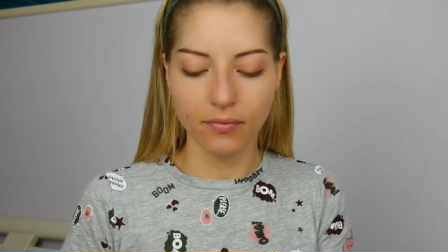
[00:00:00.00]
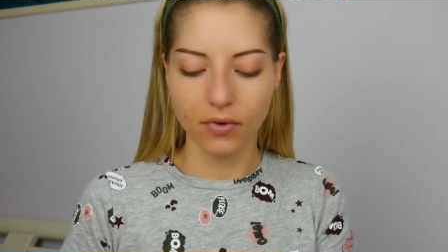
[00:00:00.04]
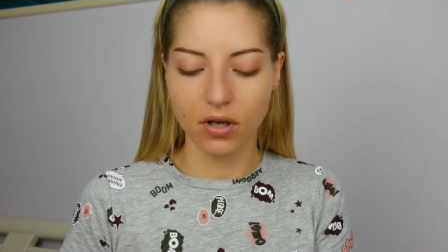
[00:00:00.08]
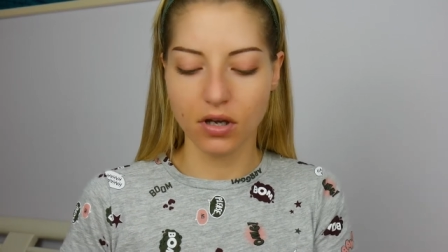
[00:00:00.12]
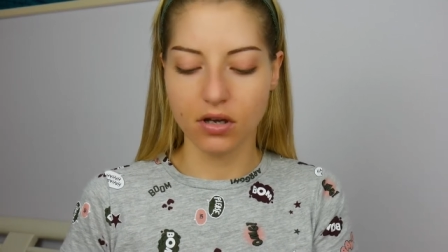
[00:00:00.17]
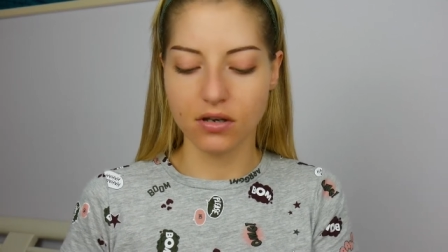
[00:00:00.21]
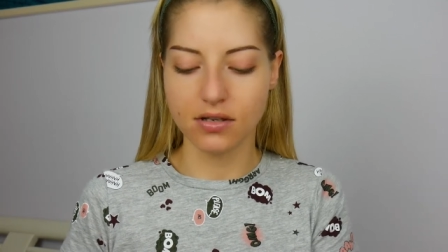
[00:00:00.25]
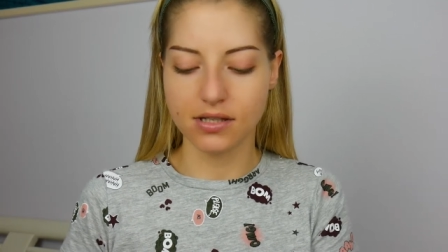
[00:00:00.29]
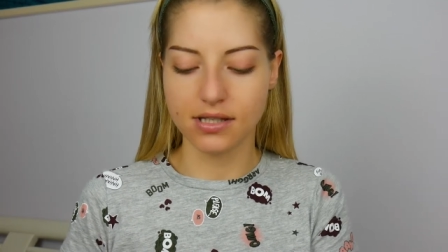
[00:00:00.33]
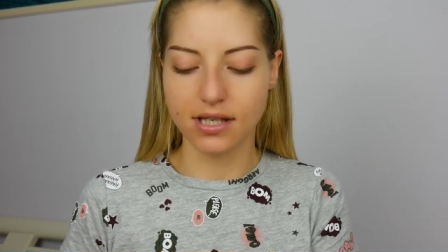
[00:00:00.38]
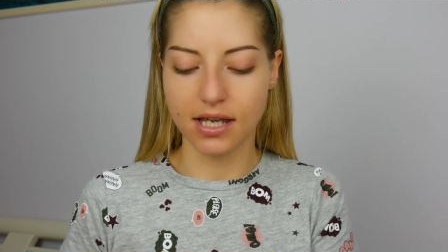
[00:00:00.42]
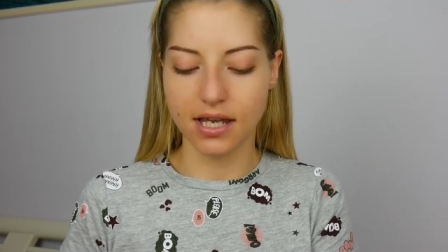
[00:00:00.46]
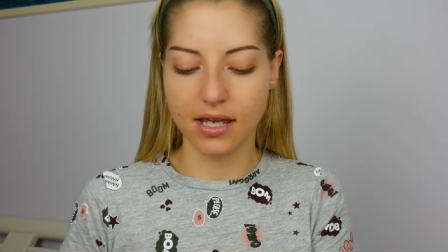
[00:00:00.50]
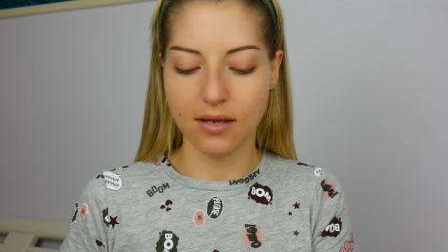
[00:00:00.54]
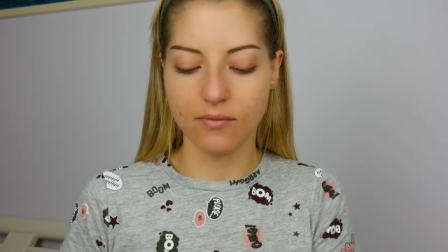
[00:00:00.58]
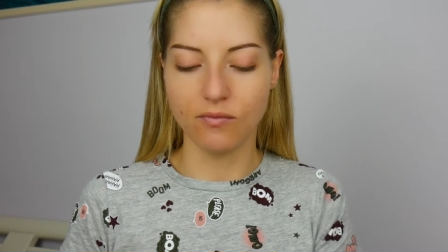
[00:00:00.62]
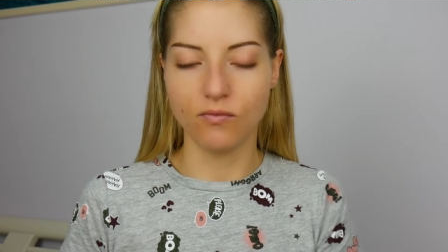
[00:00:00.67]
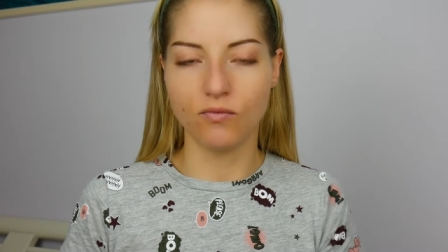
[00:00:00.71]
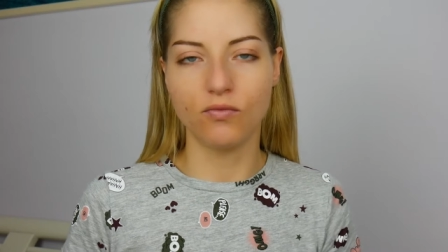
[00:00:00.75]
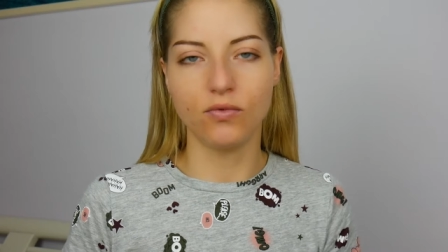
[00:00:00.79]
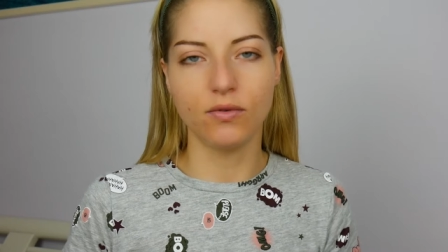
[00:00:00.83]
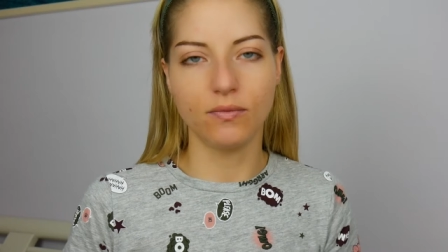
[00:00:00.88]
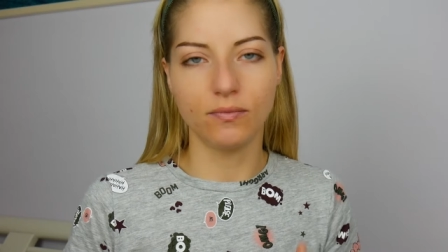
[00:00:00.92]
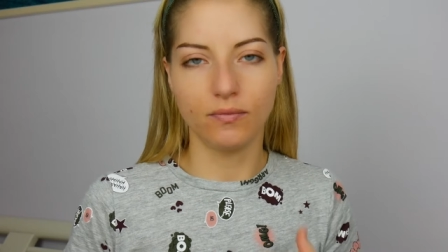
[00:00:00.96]
Because I
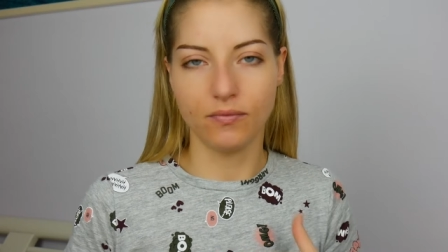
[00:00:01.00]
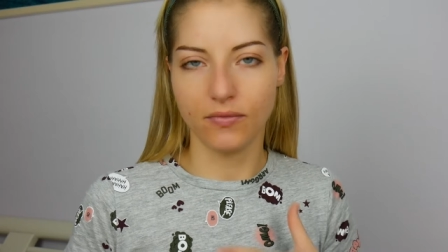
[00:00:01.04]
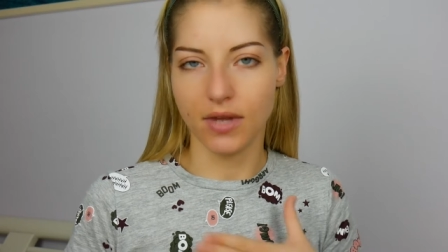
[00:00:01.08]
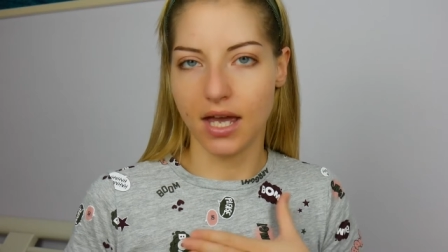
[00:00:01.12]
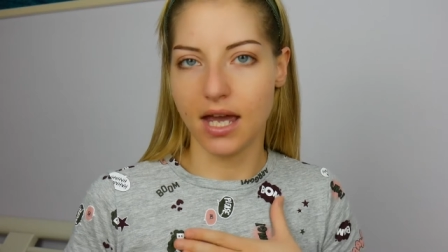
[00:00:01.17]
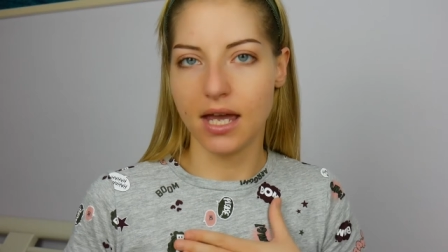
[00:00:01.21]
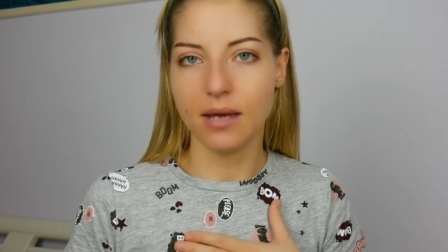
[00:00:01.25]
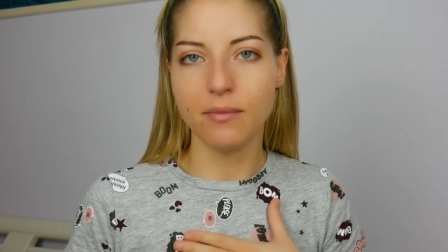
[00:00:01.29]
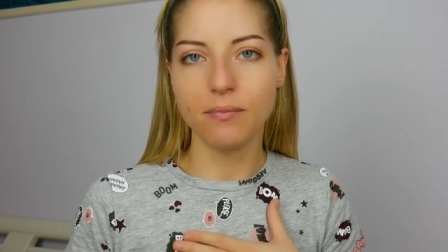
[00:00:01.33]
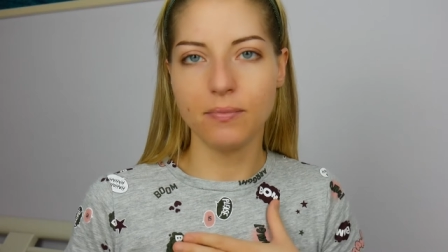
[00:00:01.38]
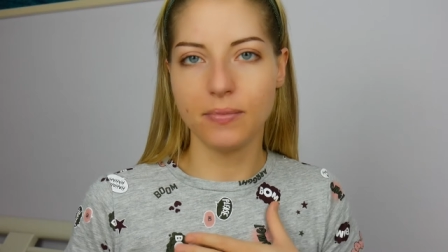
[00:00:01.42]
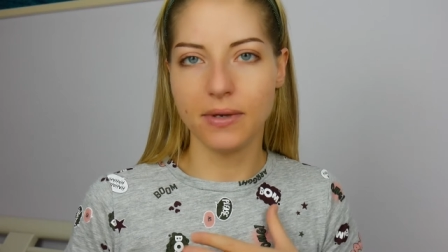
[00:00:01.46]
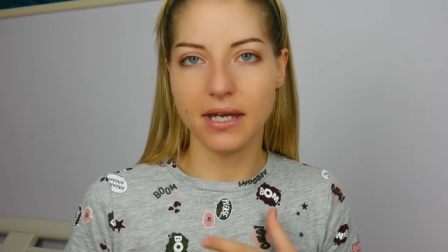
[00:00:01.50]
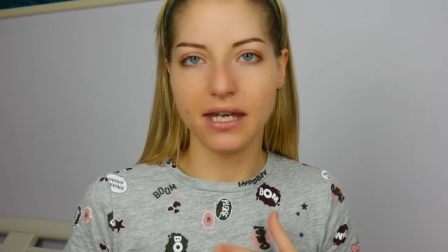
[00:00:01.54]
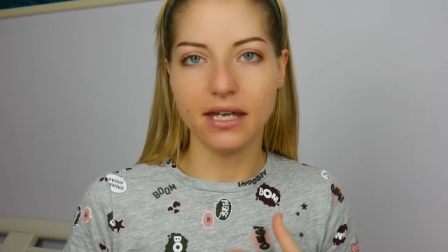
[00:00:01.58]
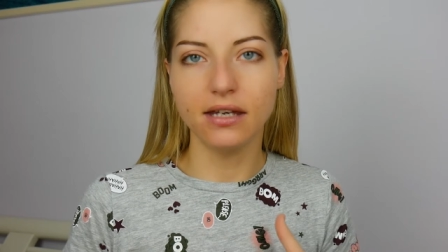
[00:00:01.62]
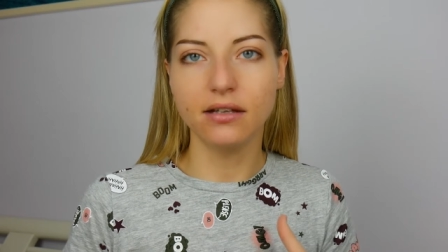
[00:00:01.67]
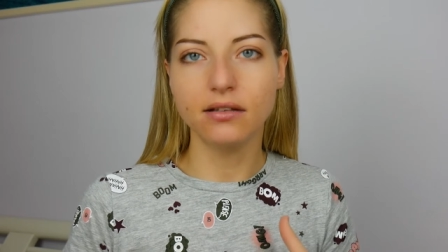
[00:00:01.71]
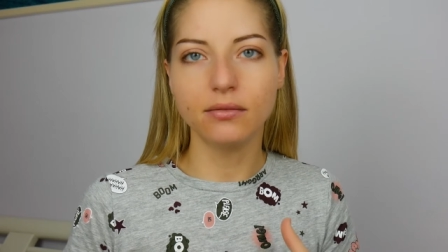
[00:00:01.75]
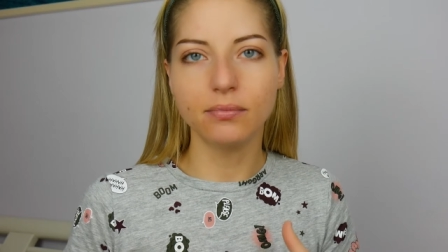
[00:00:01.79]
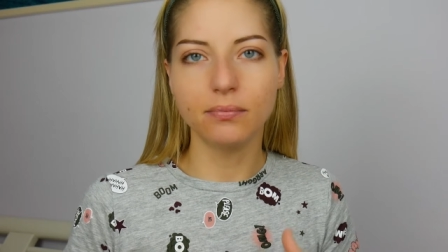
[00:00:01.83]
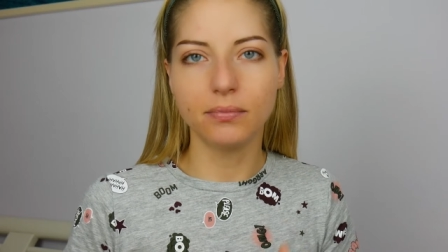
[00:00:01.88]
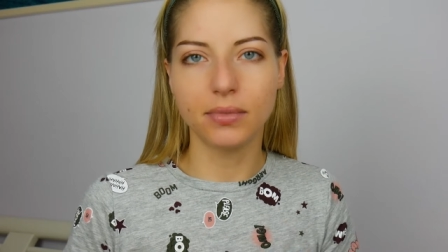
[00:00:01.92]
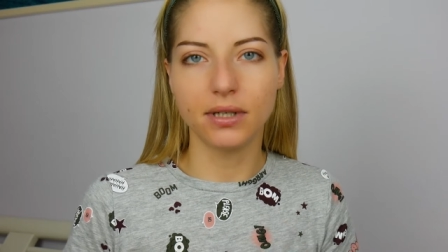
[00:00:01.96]
am I am
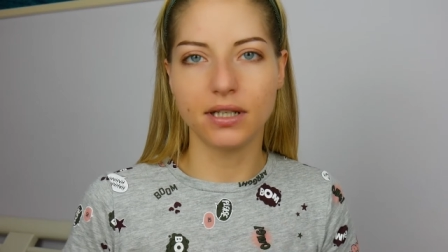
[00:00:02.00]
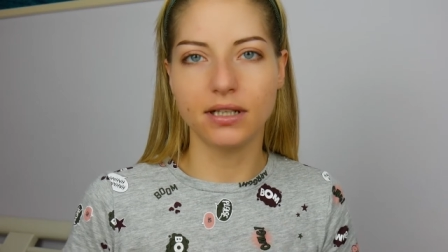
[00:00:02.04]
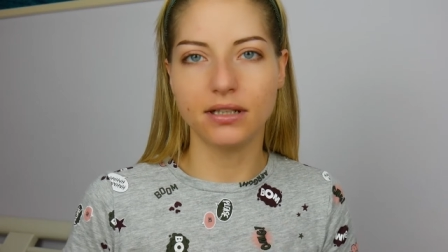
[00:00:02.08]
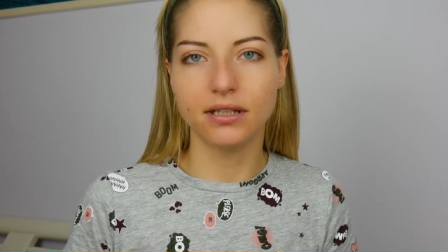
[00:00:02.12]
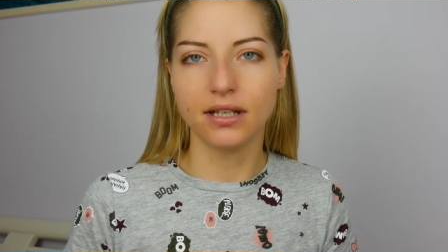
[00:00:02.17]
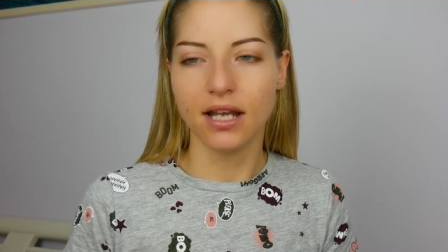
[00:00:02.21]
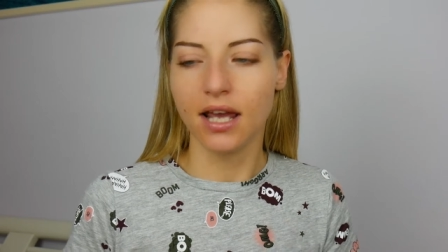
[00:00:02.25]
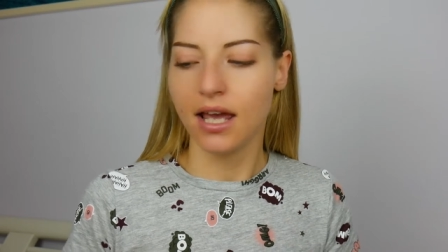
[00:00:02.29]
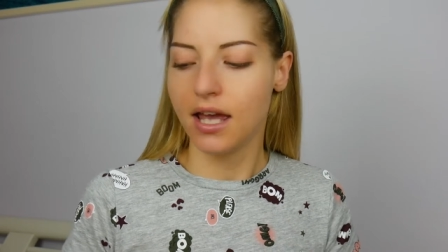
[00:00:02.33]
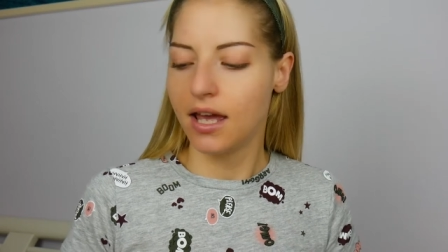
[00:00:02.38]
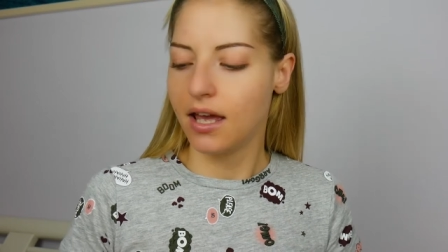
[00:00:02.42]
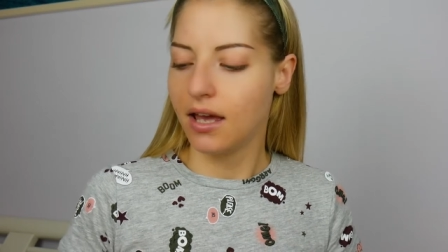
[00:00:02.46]
pale, but